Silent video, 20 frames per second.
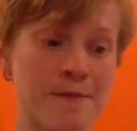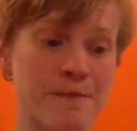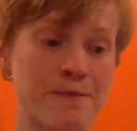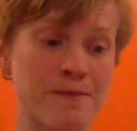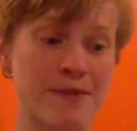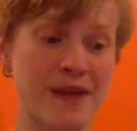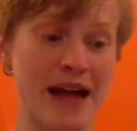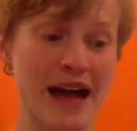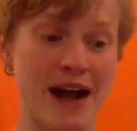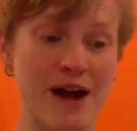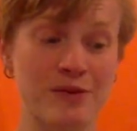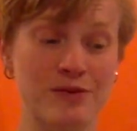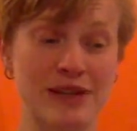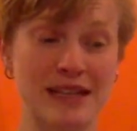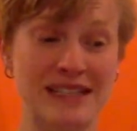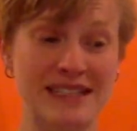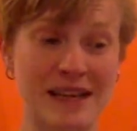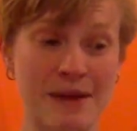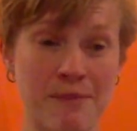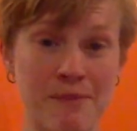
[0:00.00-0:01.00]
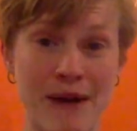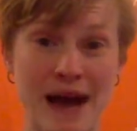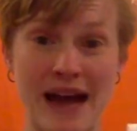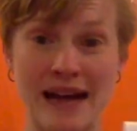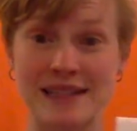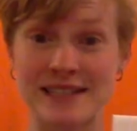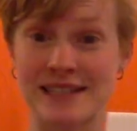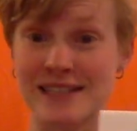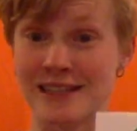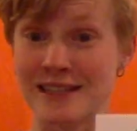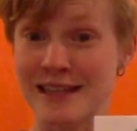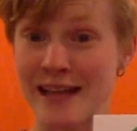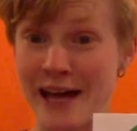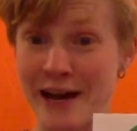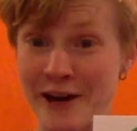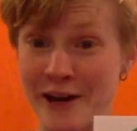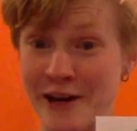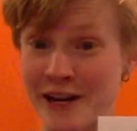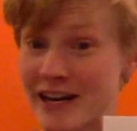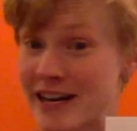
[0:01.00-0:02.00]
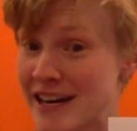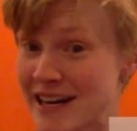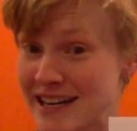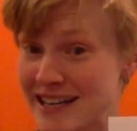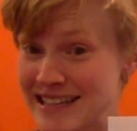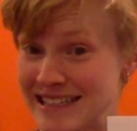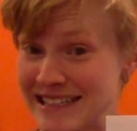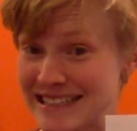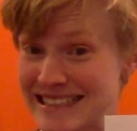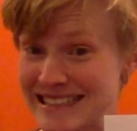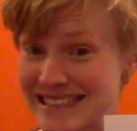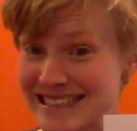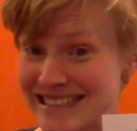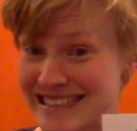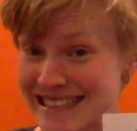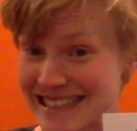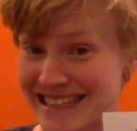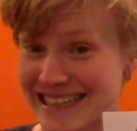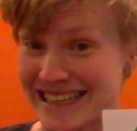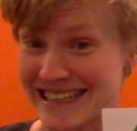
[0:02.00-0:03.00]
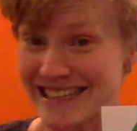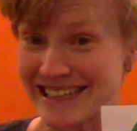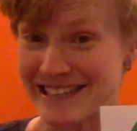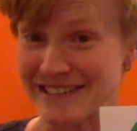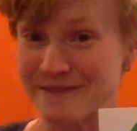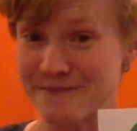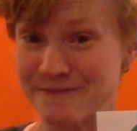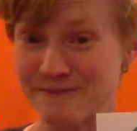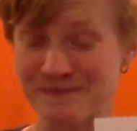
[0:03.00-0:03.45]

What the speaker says: Now, let's get back to the letter C.